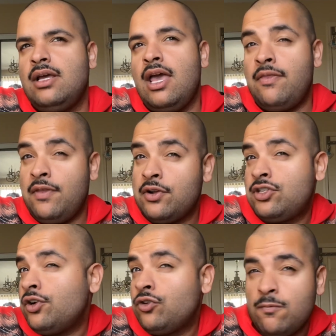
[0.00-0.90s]
And there are
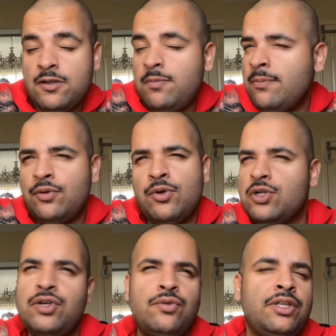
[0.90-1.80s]
certain groups of people you are
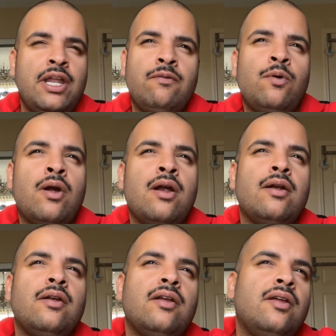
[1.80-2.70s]
certainly not for.
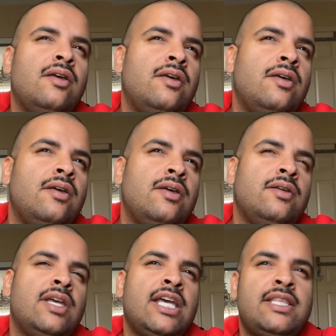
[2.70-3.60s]

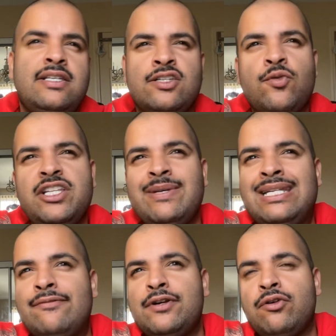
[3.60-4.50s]
And this is going to be
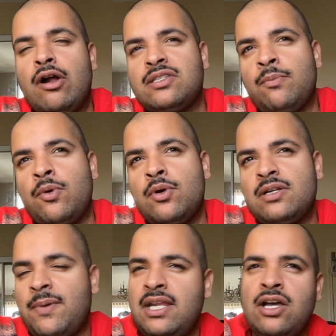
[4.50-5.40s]
different across the board
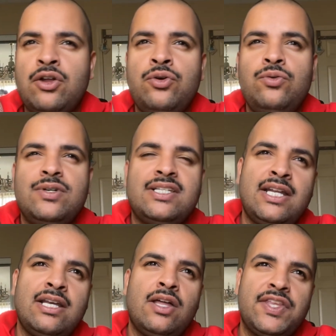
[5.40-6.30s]
depending on who is
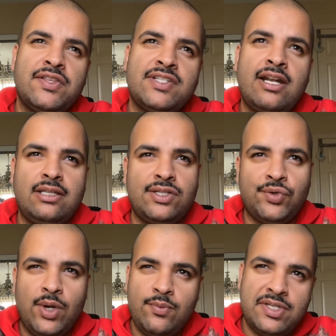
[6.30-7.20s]
sitting on the other side of the
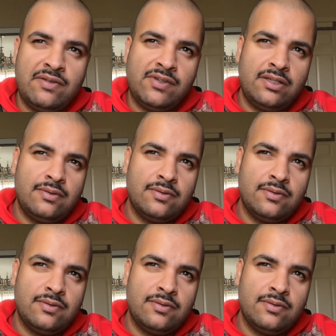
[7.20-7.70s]
screen receiving.